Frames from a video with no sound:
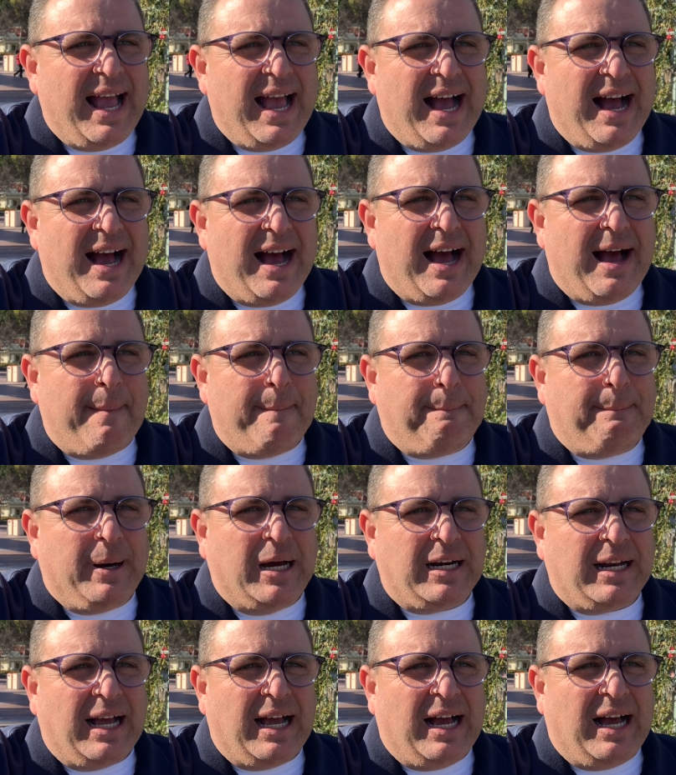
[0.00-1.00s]
Uh,
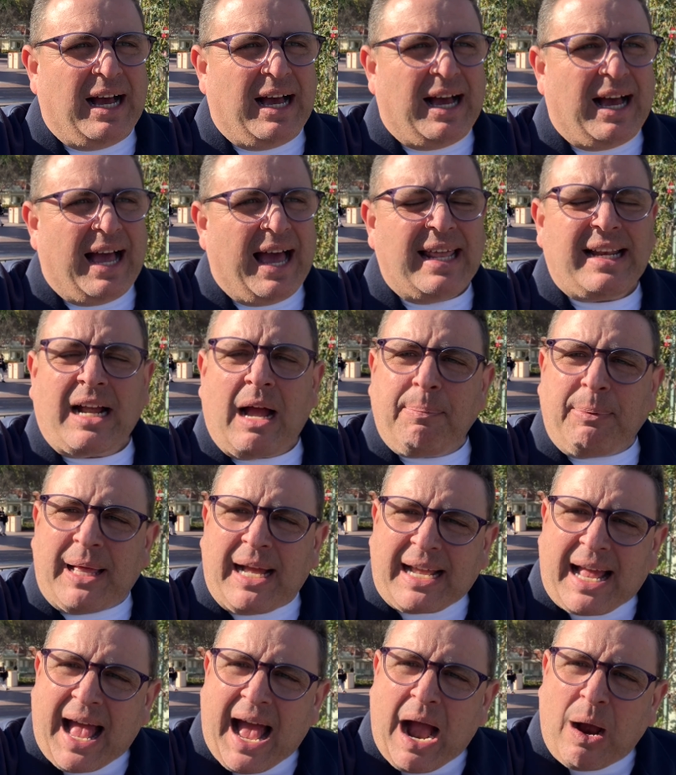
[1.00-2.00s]
but uh, I had a couple
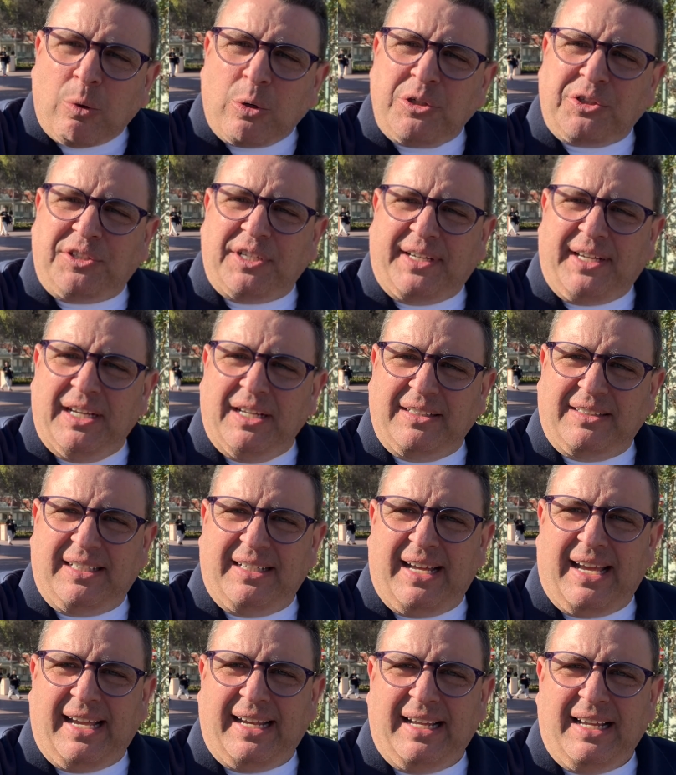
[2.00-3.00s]
like hours to kill
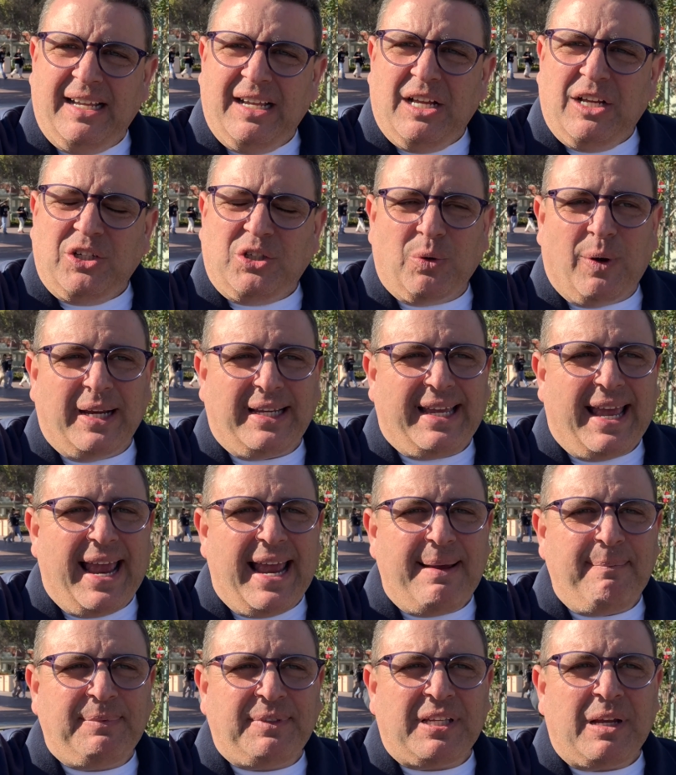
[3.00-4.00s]
today. So I
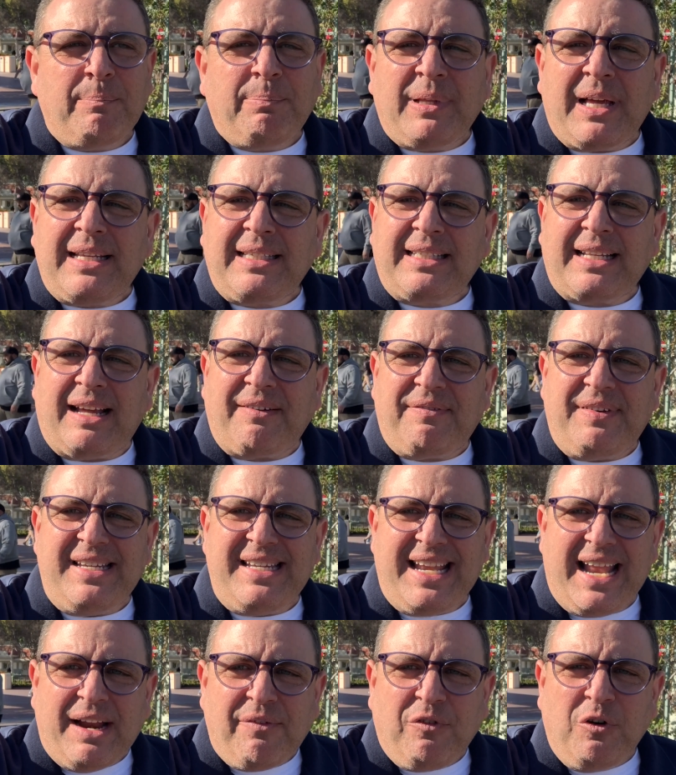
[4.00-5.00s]
came someplace that I've
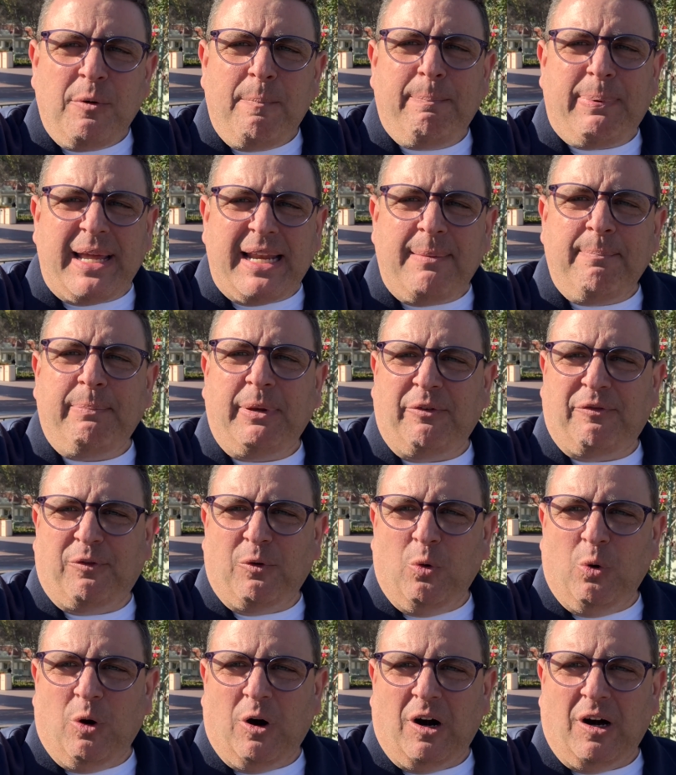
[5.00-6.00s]
never been
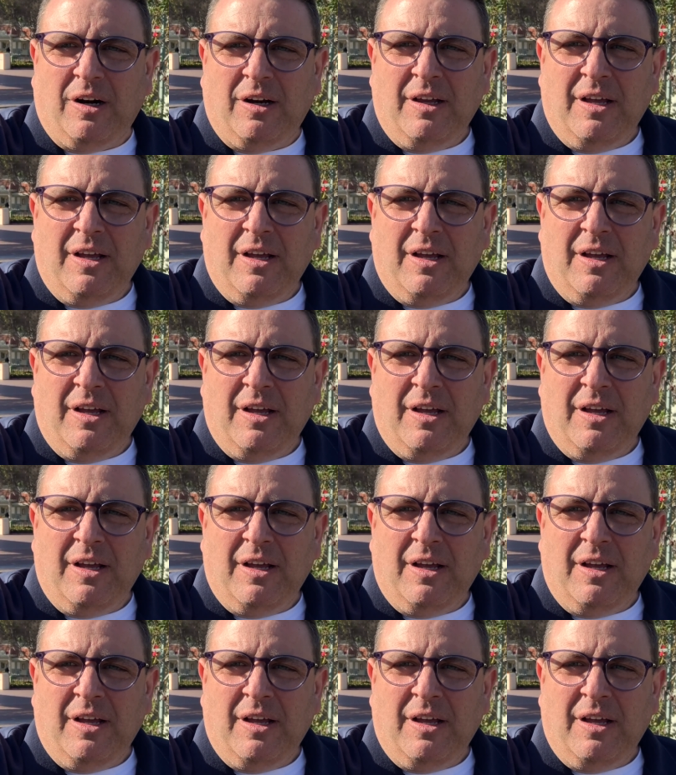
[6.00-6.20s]
before.